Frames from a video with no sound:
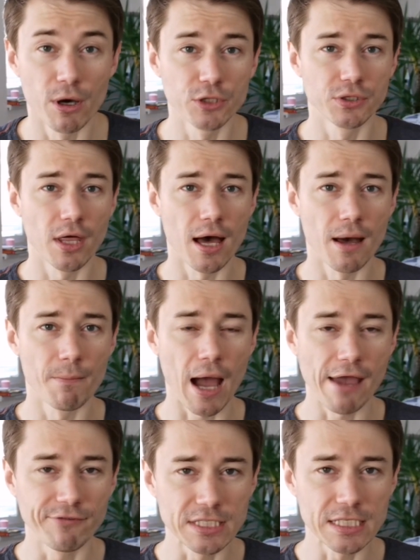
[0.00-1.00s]
But
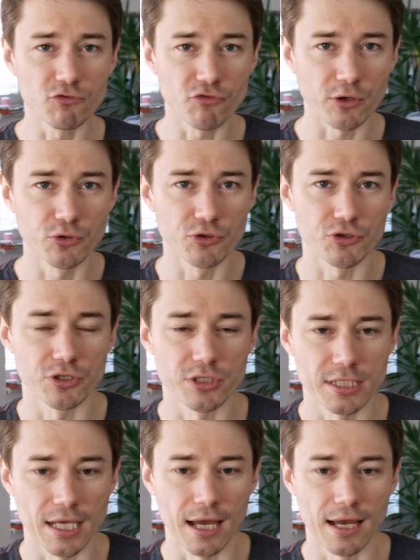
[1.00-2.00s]
I've seen
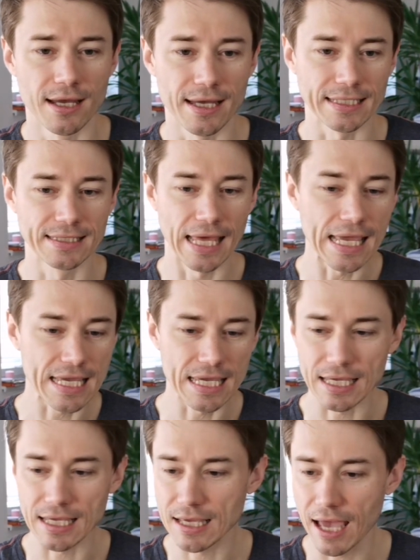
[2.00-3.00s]
recruiters
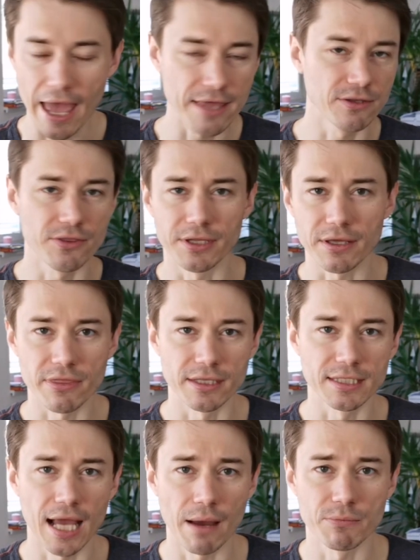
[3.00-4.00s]
taking anything
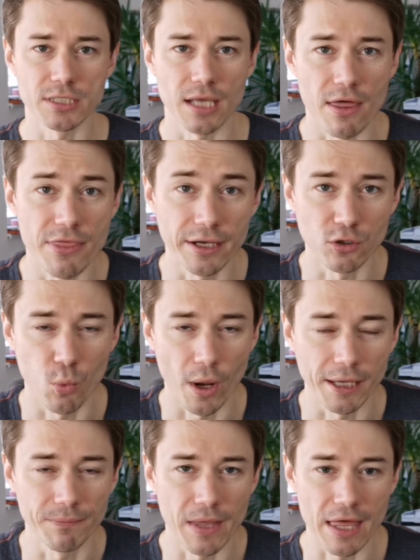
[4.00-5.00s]
that comes their
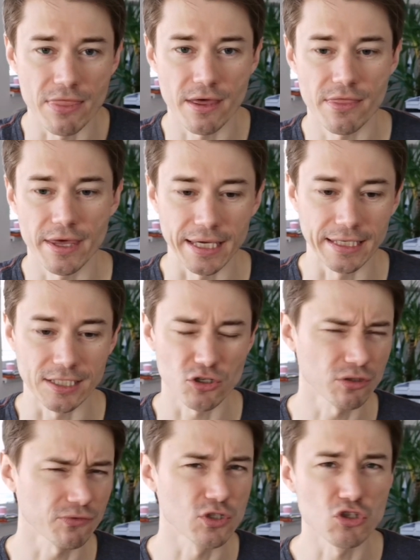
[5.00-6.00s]
way and then they
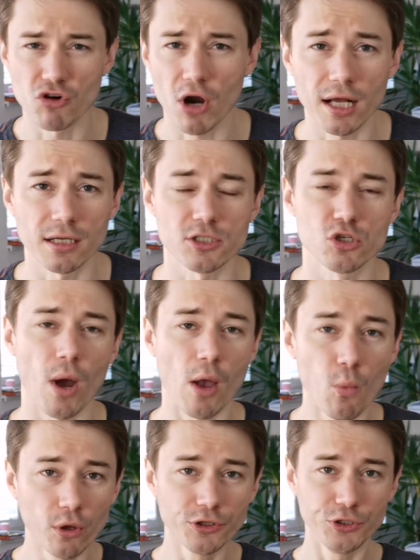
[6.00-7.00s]
sort of struggle. So
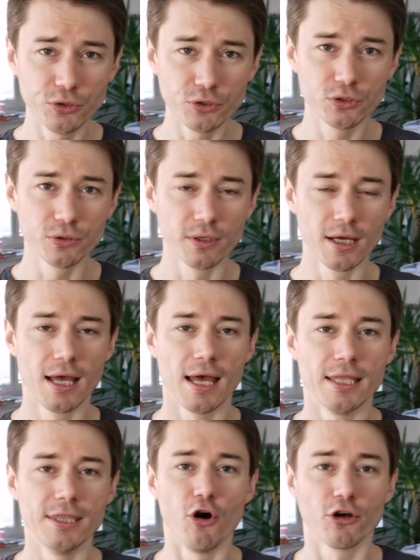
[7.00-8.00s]
I want you to
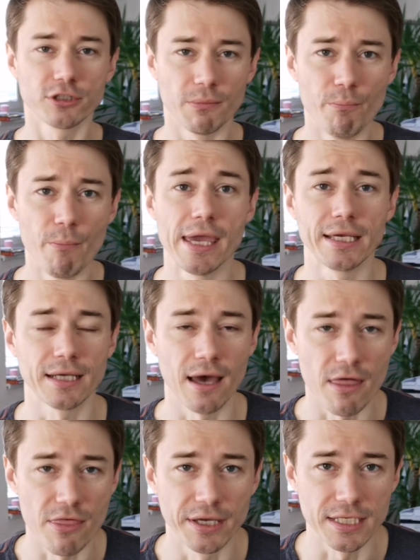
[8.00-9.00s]
not
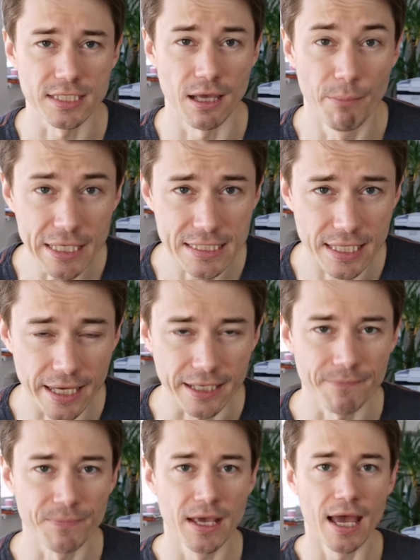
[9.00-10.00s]
make this
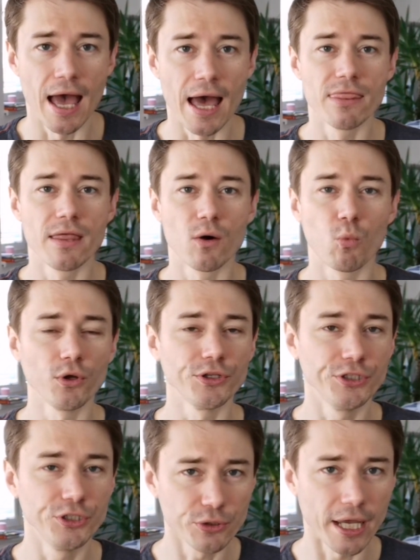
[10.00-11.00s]
mistake. And
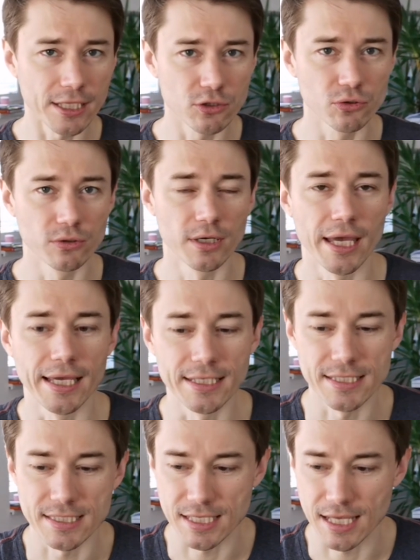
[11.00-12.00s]
what you can do
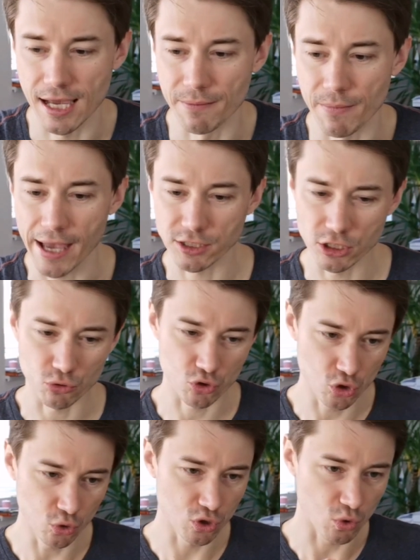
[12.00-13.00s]
is actually to
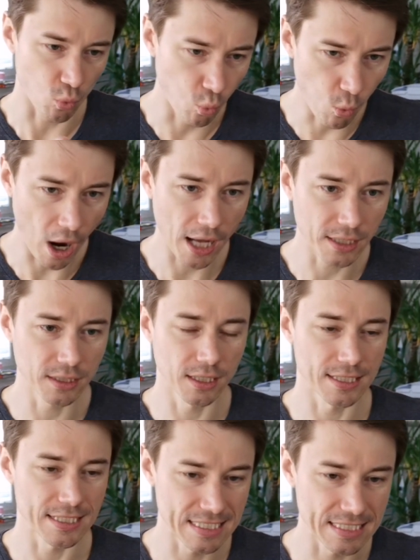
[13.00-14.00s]
choose
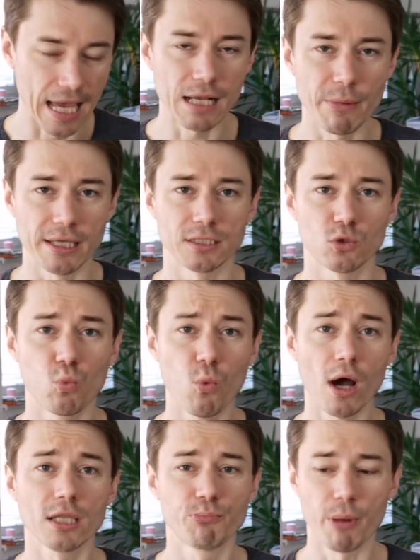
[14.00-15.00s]
one segment,
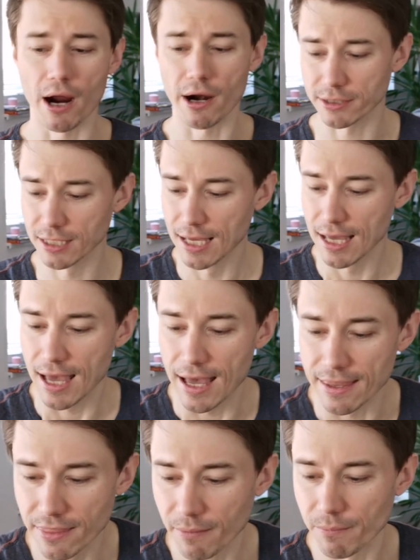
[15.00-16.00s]
one part.
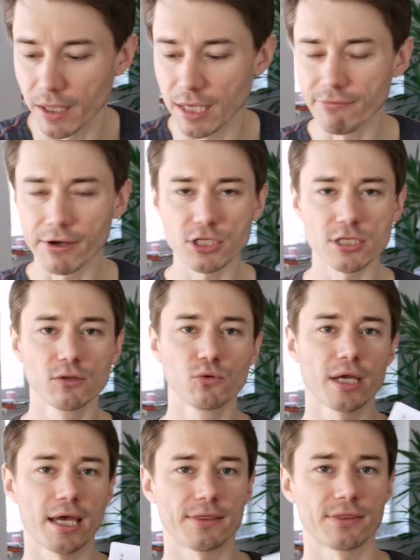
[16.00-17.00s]
And if I just
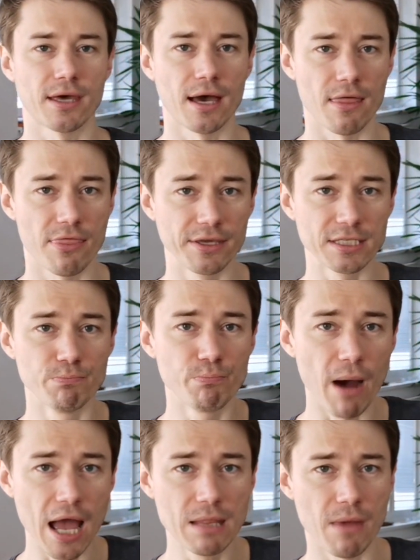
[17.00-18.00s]
look at this
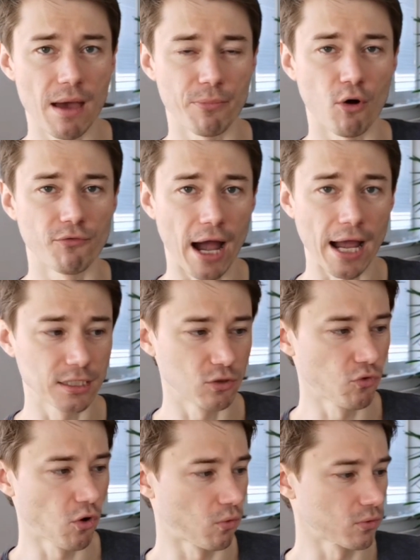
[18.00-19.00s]
mind map of IT
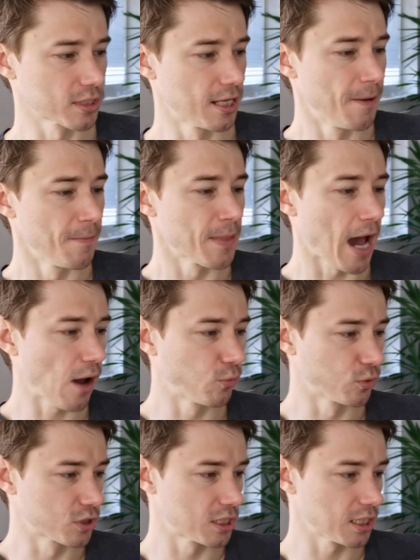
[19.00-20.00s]
roles, I
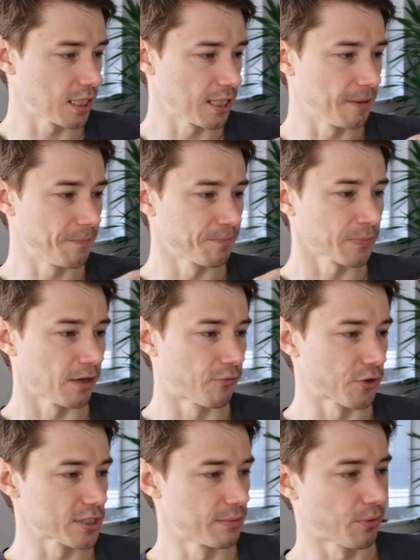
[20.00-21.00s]
would see,
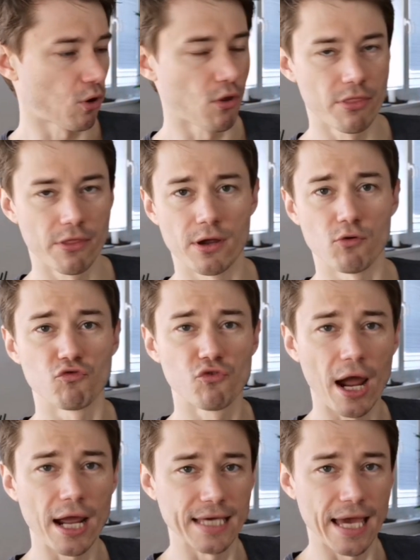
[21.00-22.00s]
for example, on the
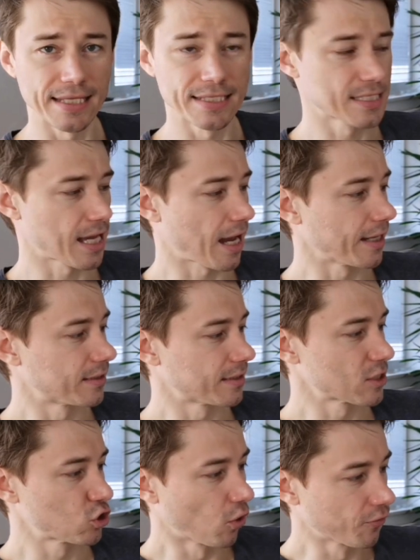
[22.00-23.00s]
right hand
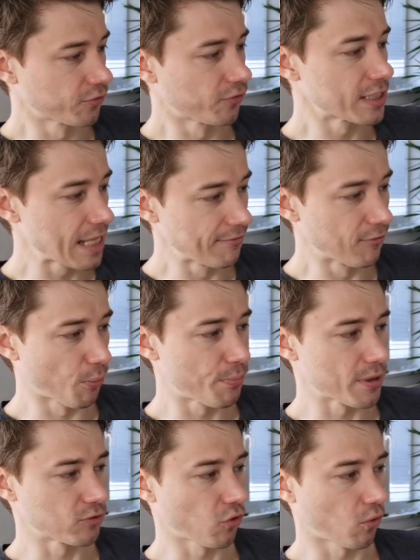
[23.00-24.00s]
side, software
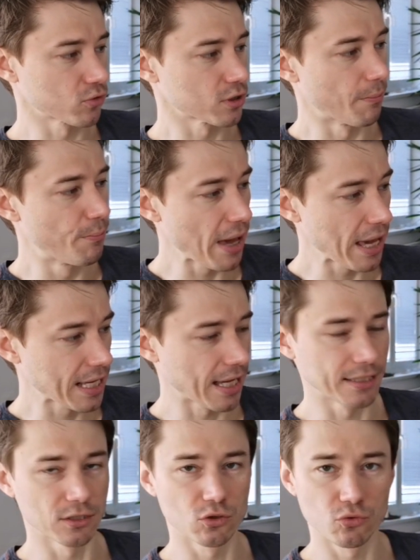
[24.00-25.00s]
development roles,
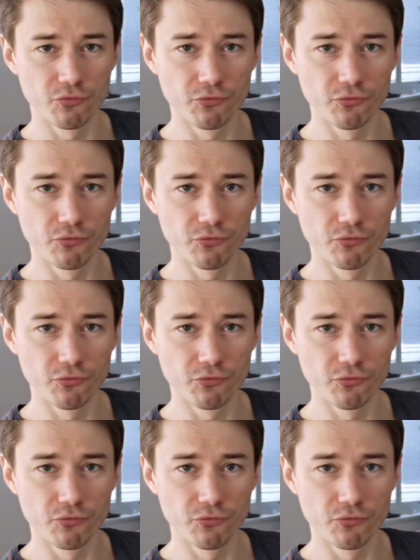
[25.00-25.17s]
backend,